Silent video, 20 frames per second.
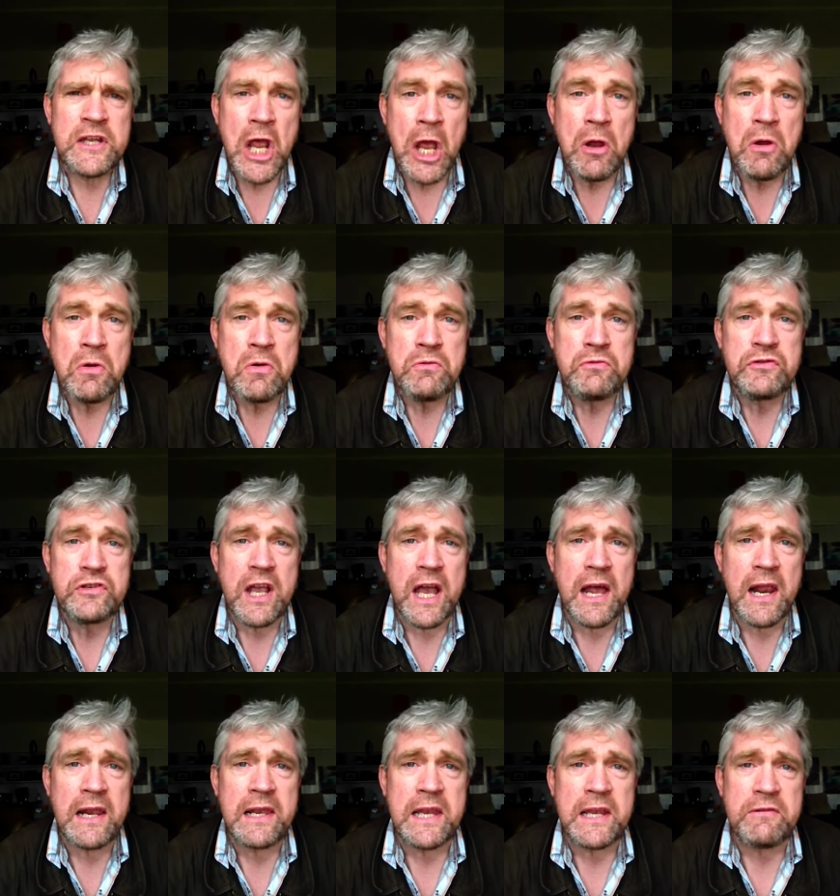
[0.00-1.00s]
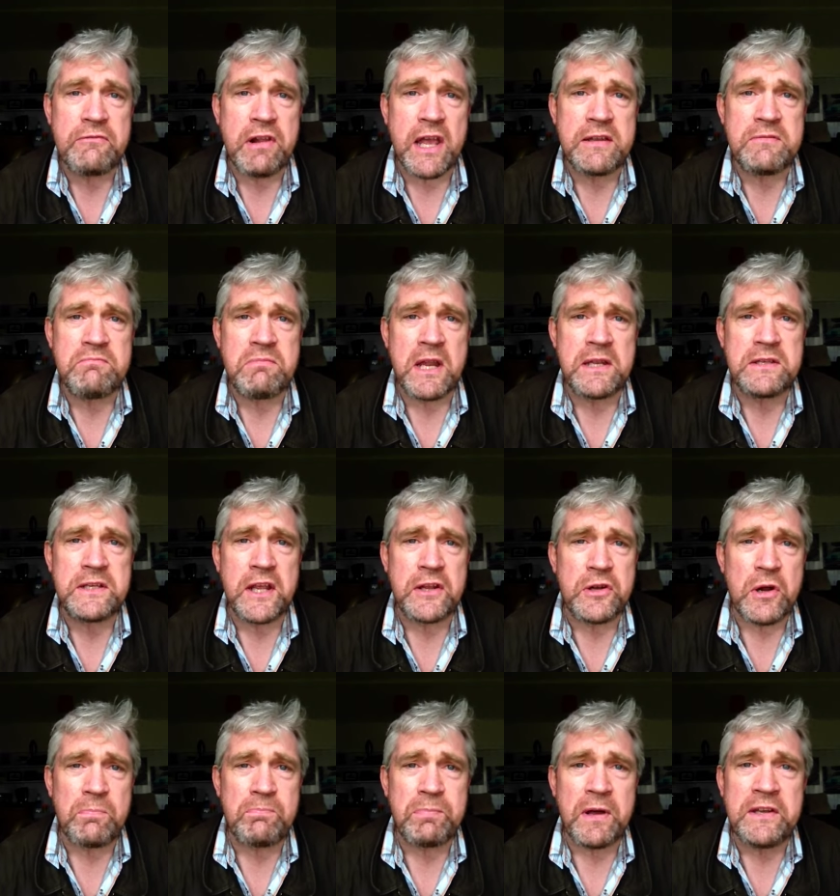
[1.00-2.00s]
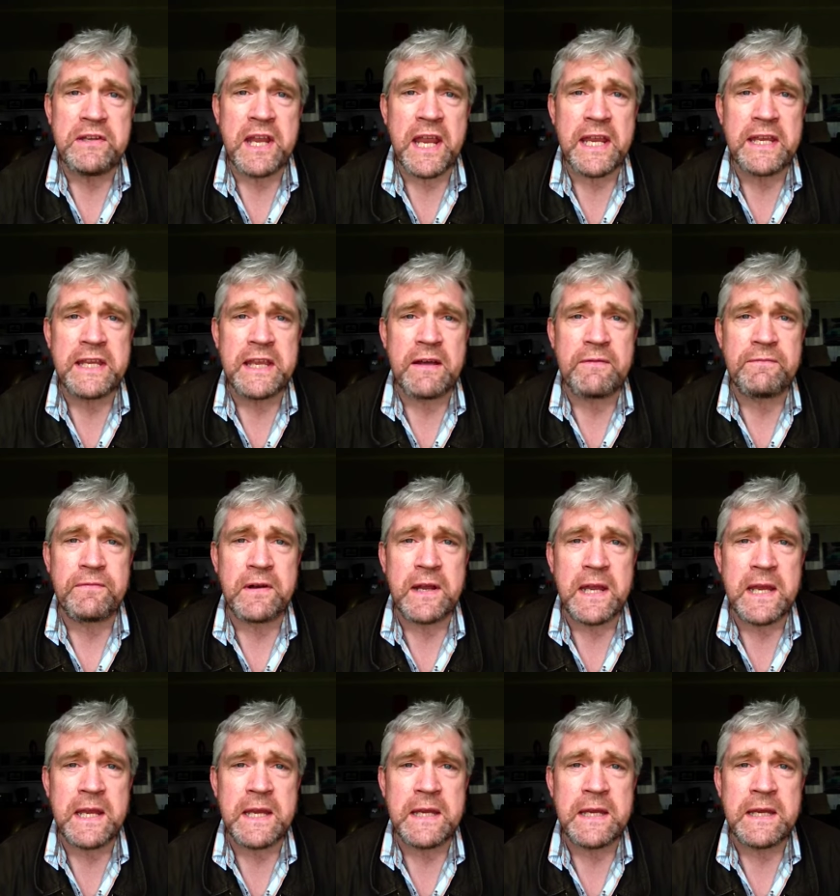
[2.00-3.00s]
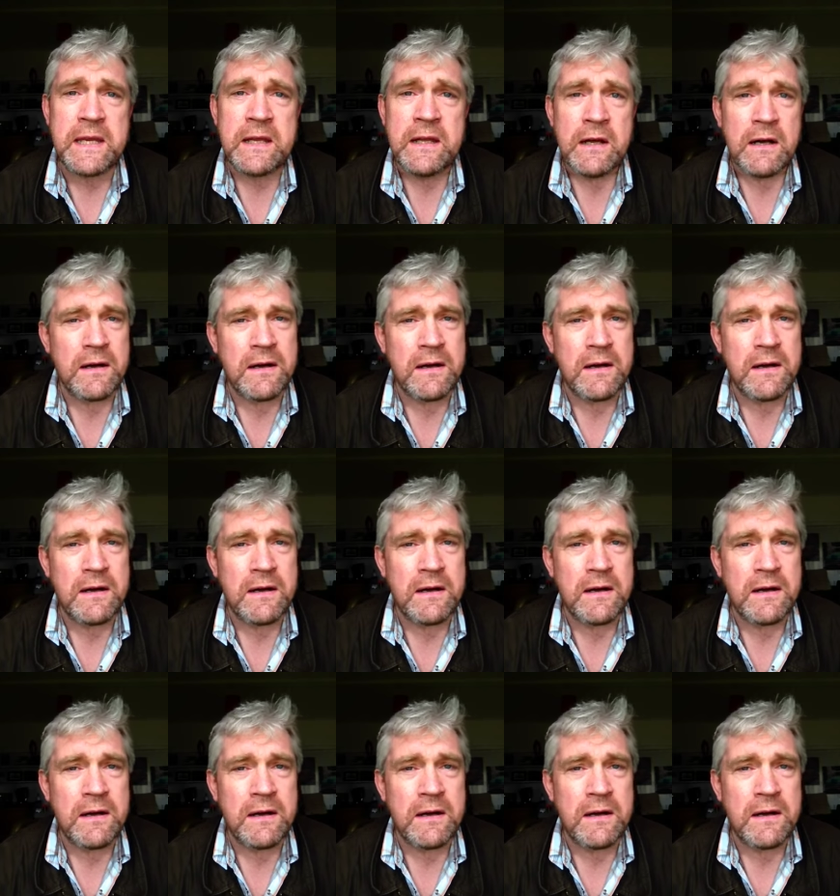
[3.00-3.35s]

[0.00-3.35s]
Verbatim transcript: Now, Charlie Redmond, get up and take you free.